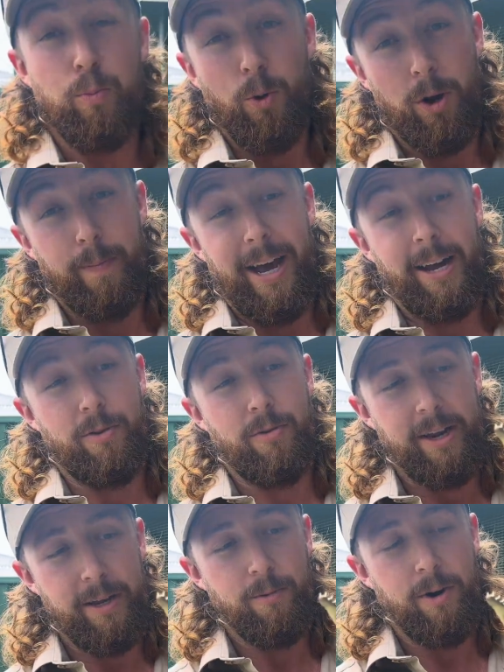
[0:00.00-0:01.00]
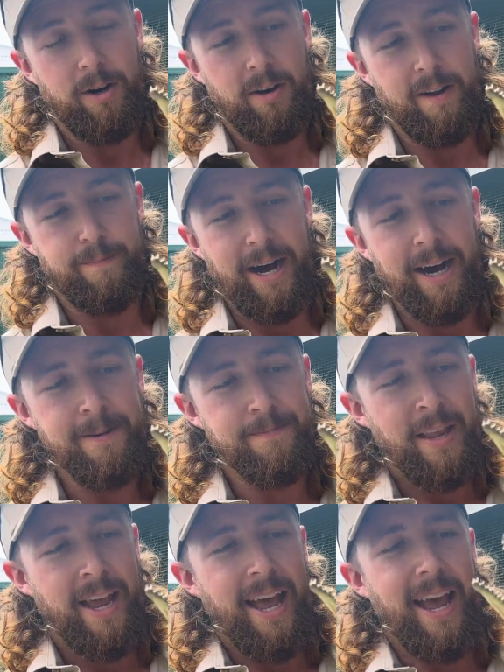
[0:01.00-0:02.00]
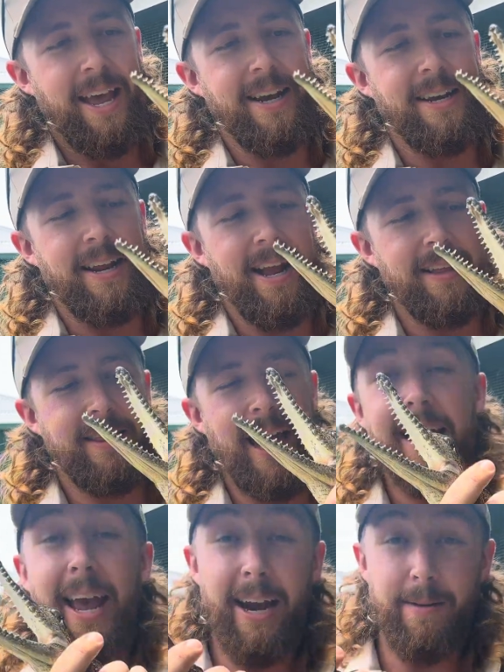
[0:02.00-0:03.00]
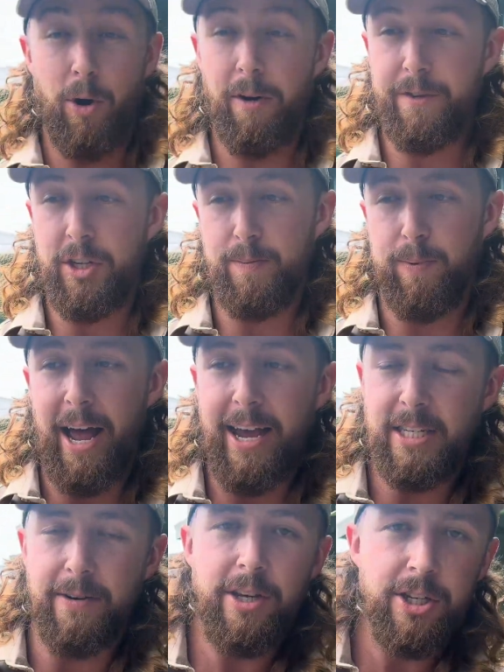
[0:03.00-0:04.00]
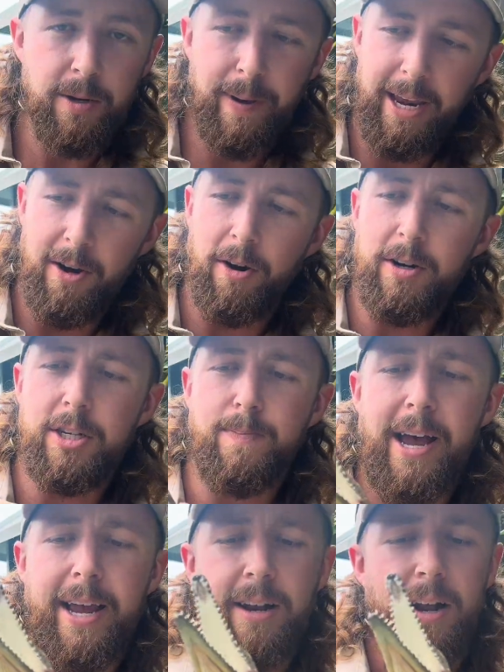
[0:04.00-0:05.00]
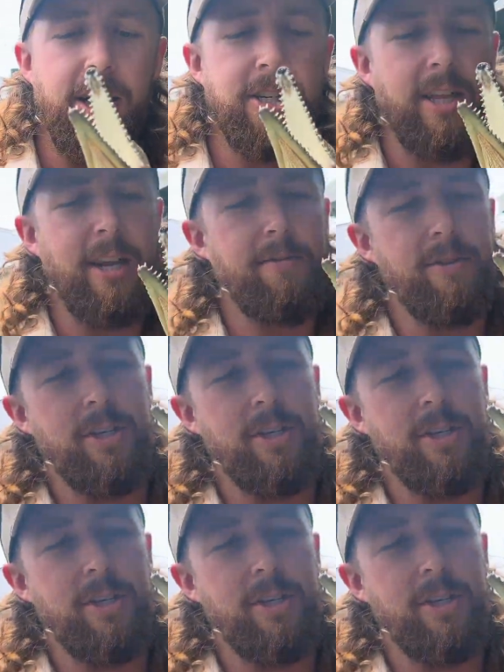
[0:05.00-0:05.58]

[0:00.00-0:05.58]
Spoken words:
Walkabout Creek Wildlife Park, and they had him off display. So he used to be in an on display enclosure, then he was